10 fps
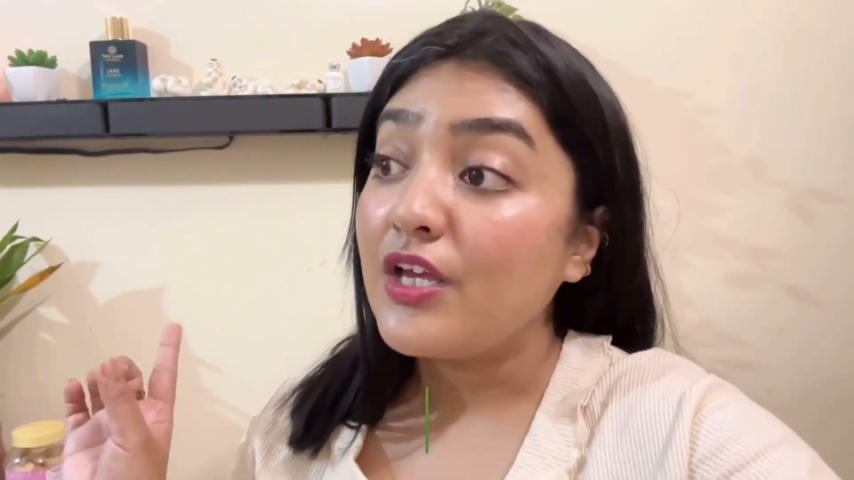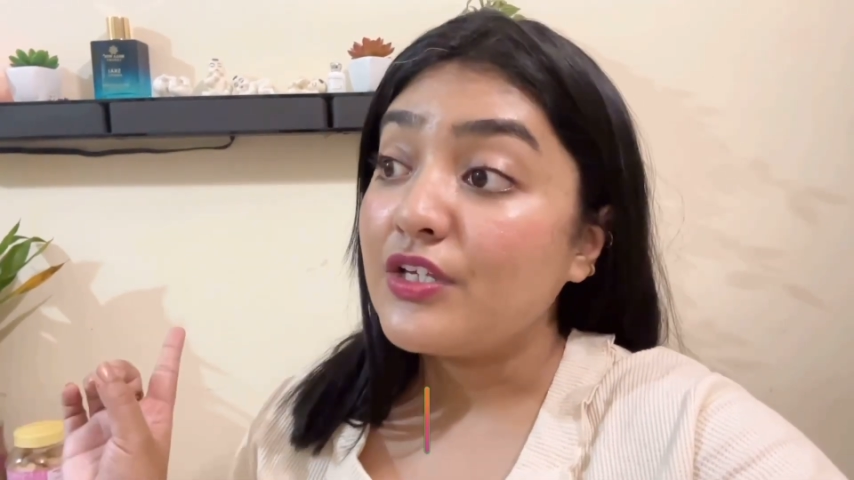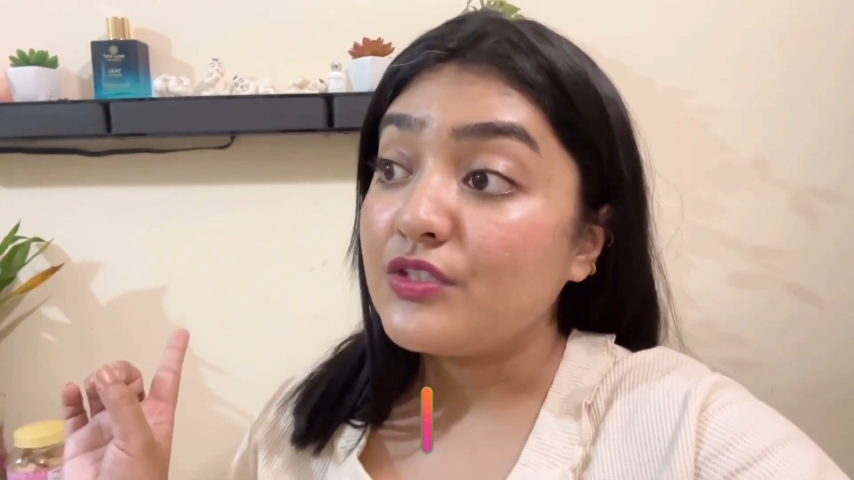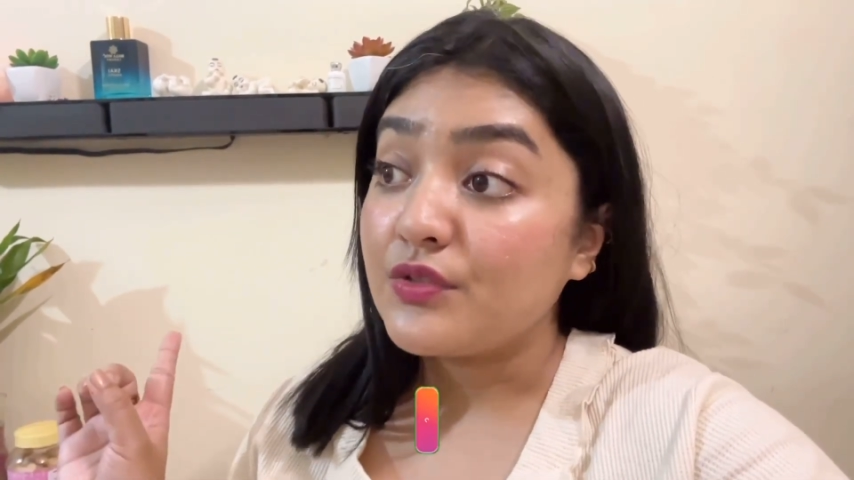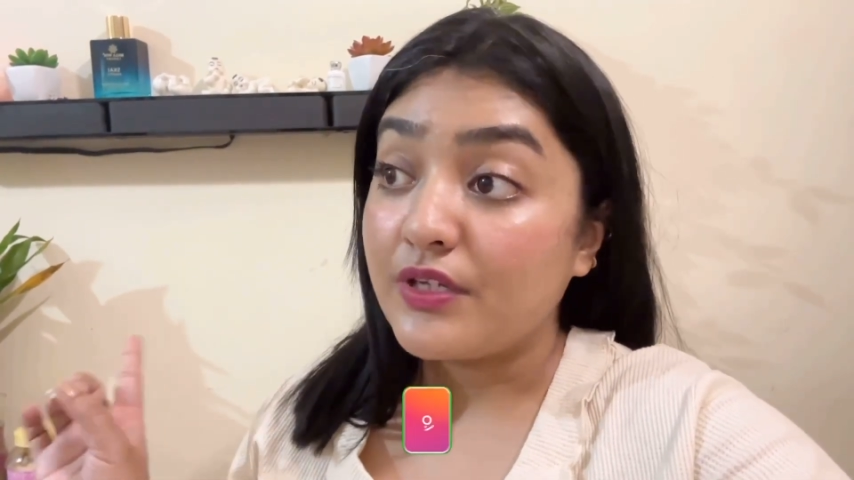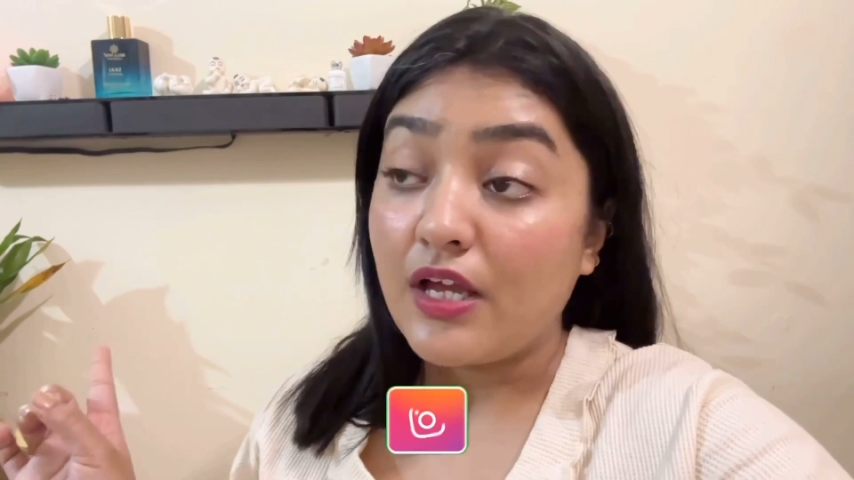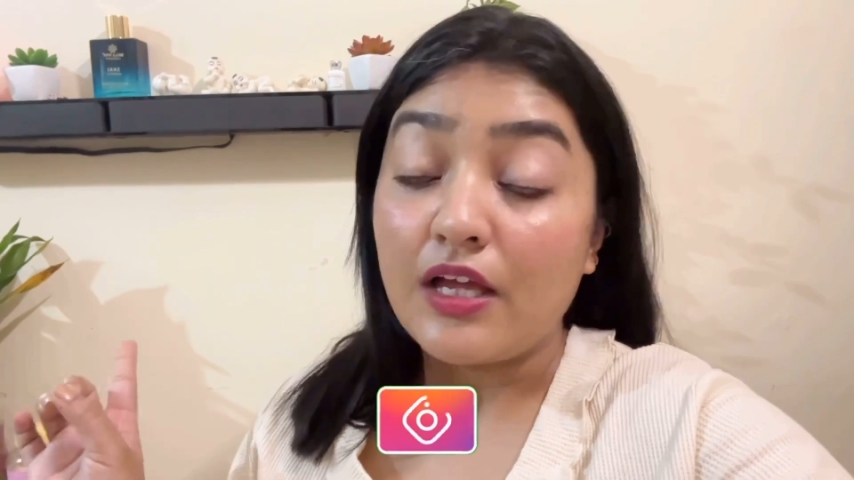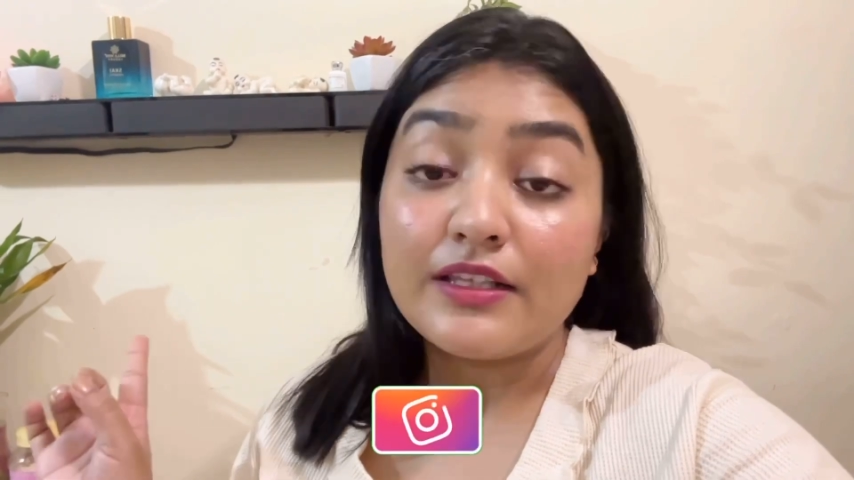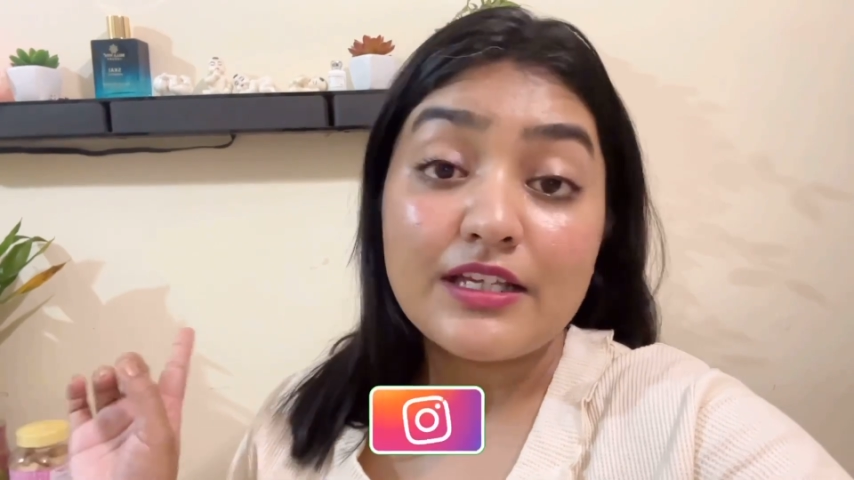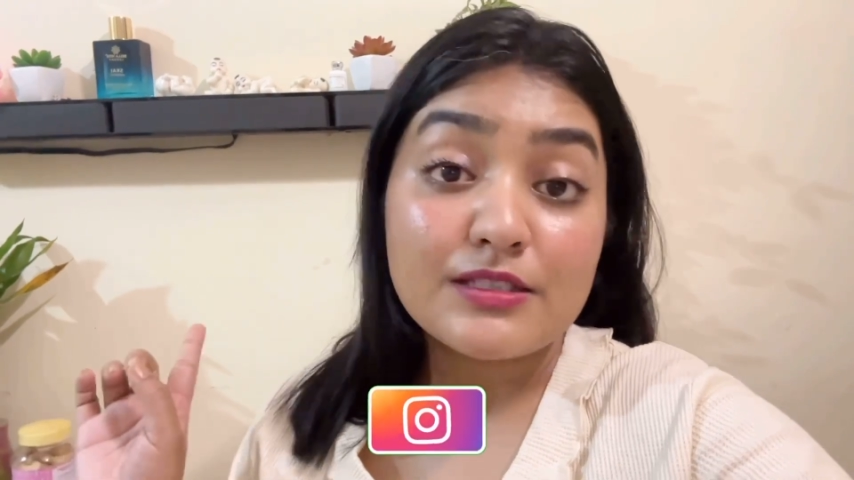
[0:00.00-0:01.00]
So yeah,
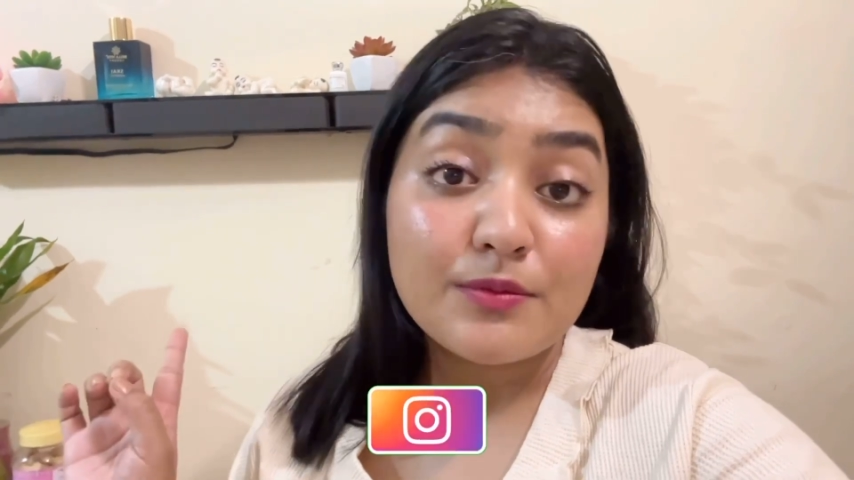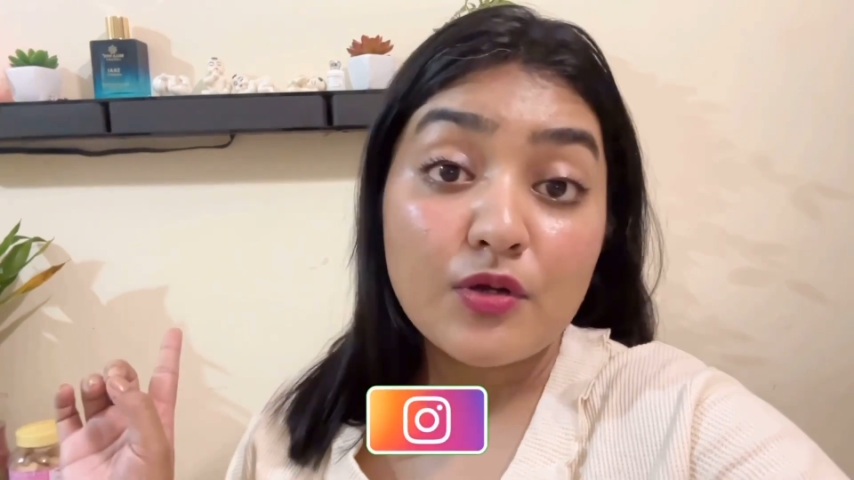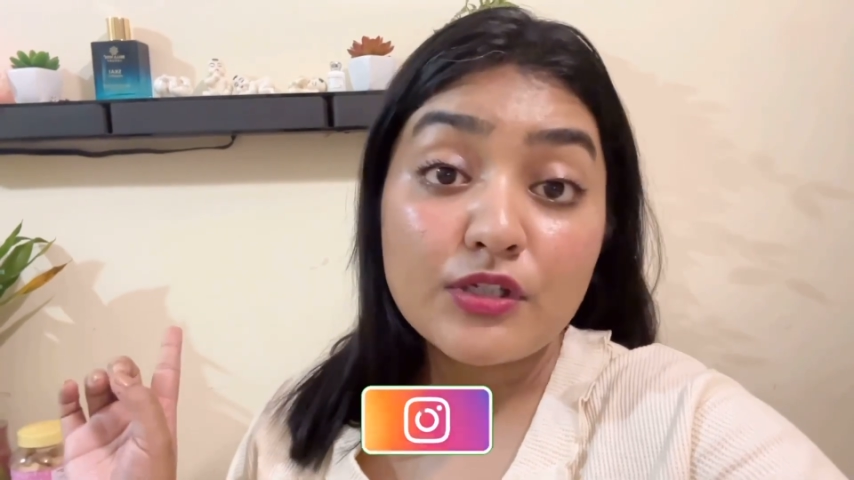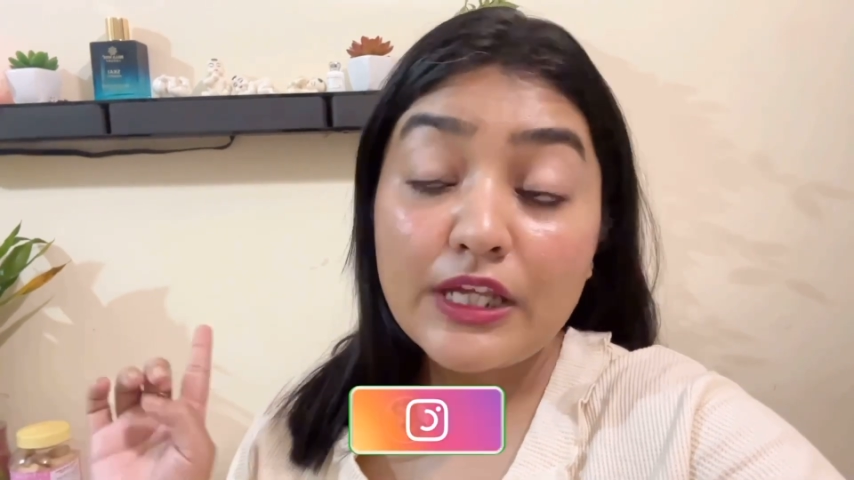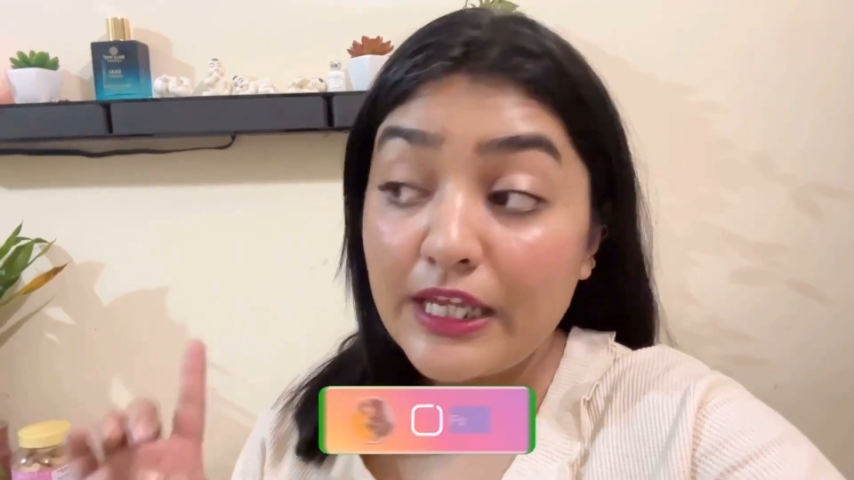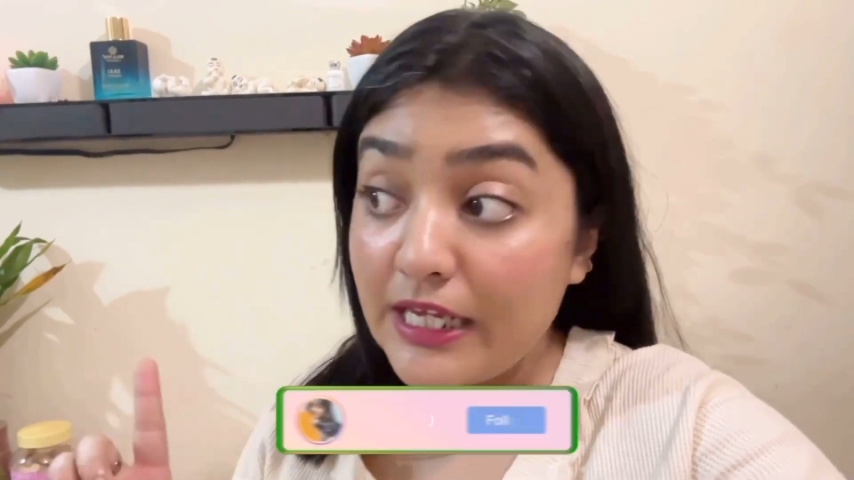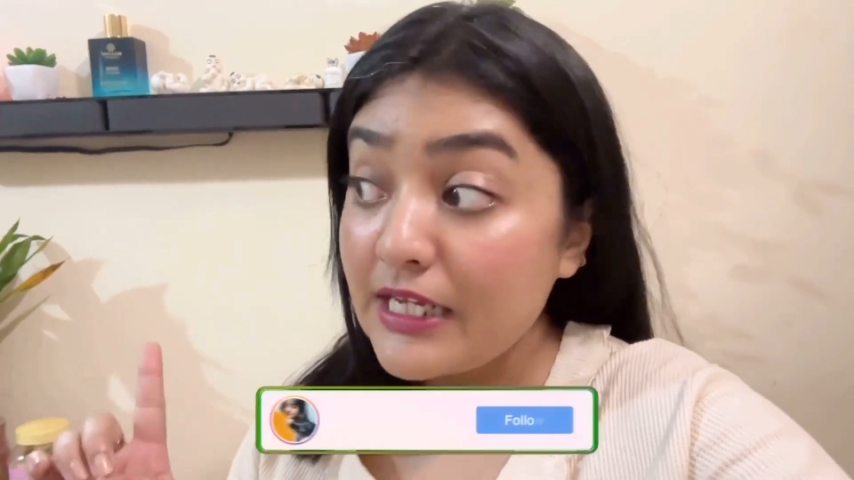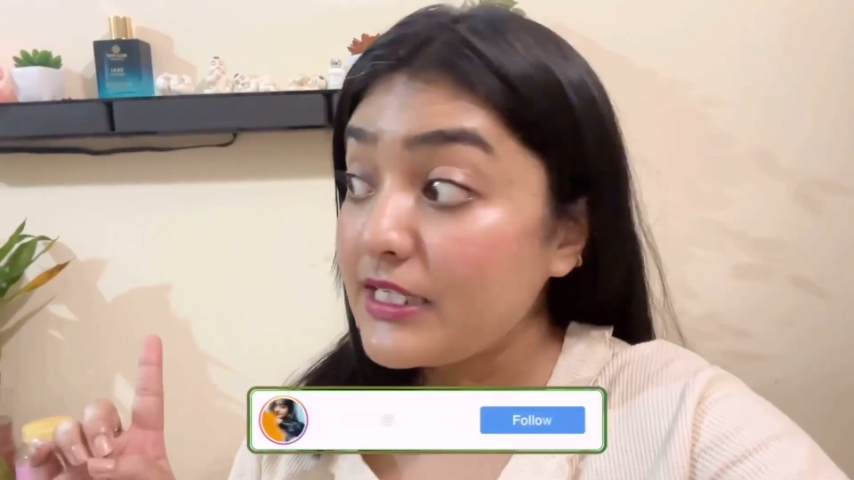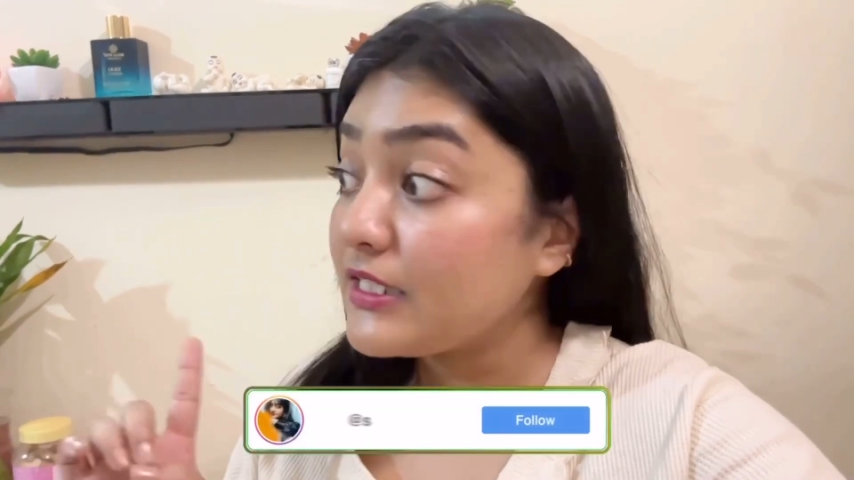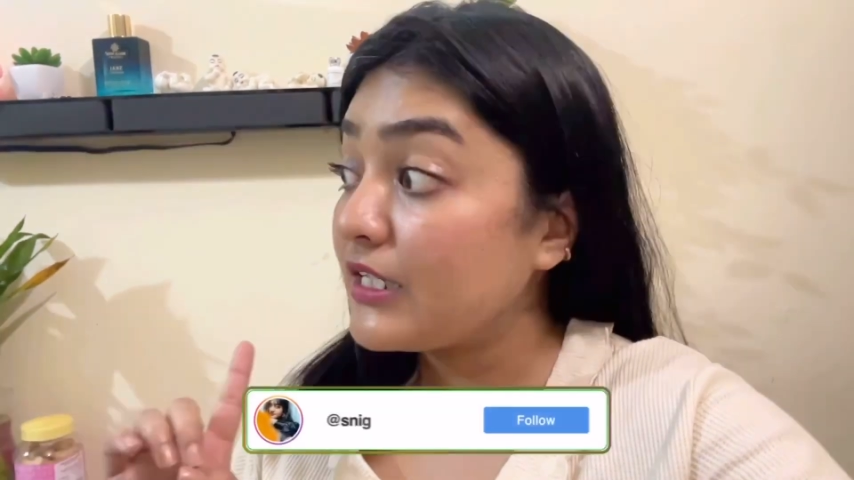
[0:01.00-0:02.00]
that's about it.